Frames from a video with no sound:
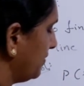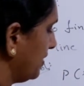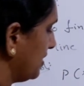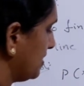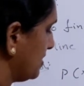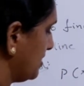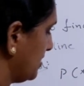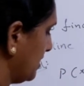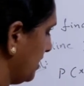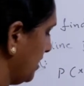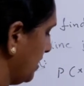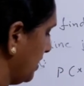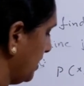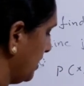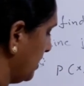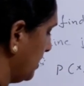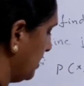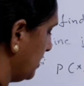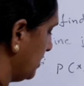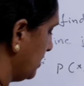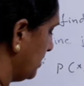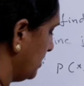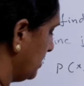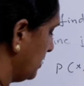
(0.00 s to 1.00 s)
plus
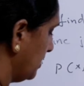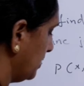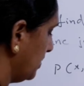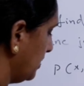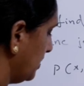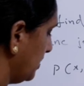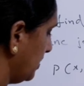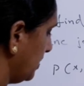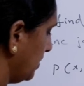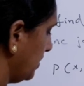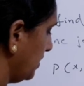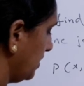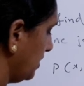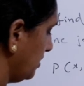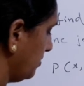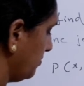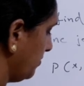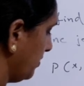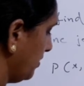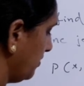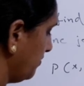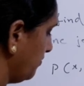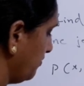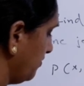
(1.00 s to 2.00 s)
3, 13
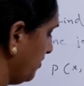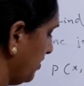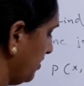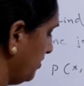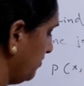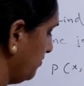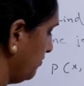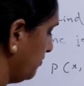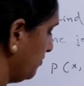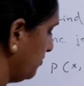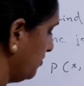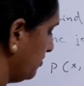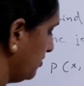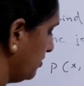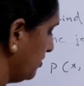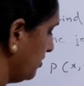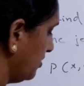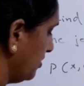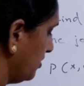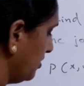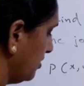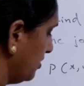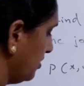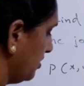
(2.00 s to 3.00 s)
by 5,
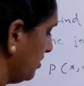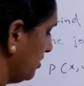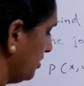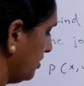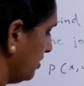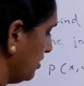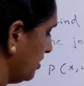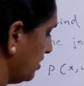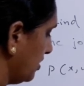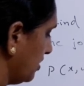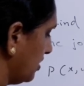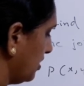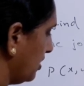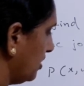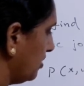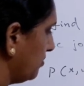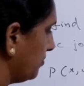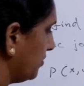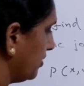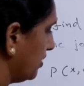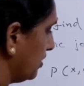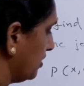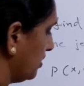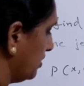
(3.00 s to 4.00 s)

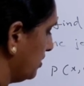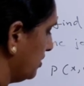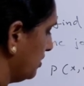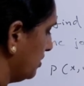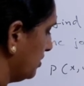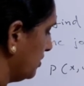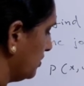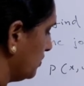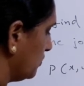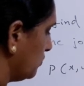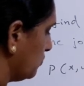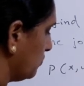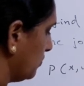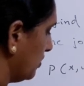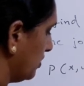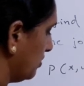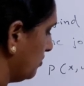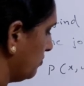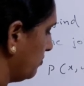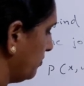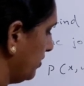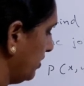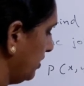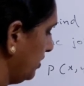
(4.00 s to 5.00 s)
comma,
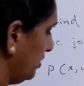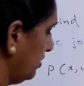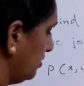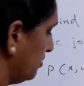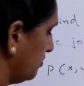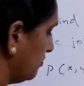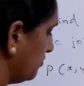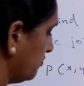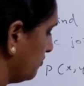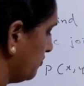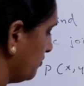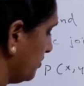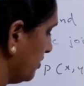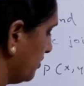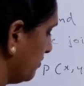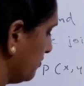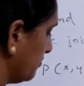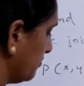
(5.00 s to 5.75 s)
12 by 5.